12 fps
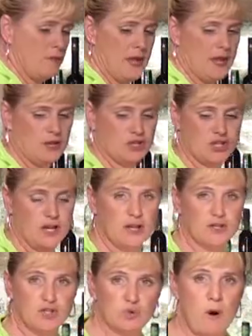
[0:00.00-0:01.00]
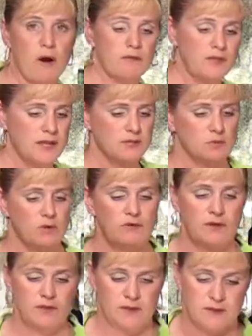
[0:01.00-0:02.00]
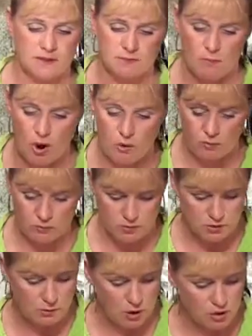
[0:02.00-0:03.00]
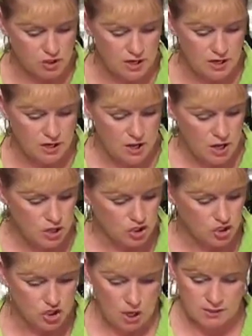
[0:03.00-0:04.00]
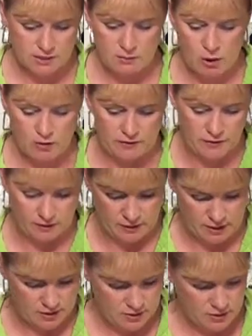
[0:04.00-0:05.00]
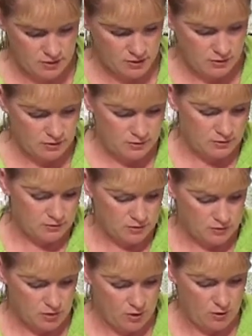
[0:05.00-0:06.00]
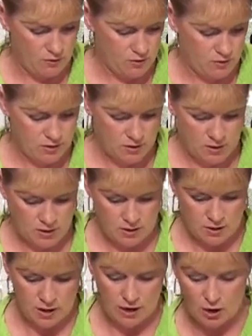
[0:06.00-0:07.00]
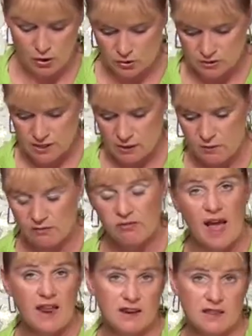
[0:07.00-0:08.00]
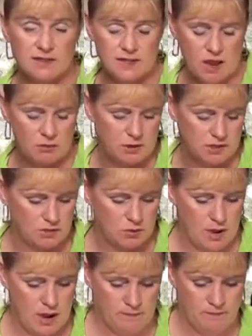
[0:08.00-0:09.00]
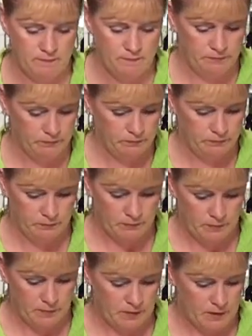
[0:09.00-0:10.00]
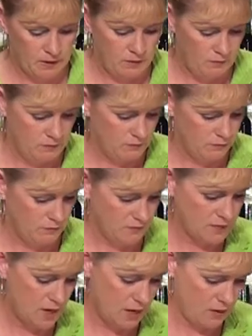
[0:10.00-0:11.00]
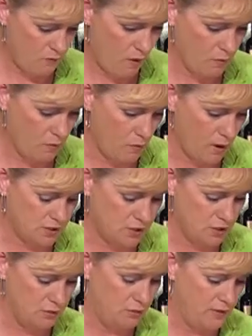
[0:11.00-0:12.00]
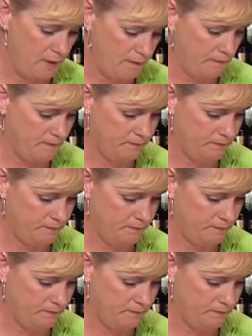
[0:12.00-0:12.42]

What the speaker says: baking sheet because 12 of these will fit this small sheet just perfectly. So I know it looks like we flattened these out, but it's okay. It's kind of what we want to do with them.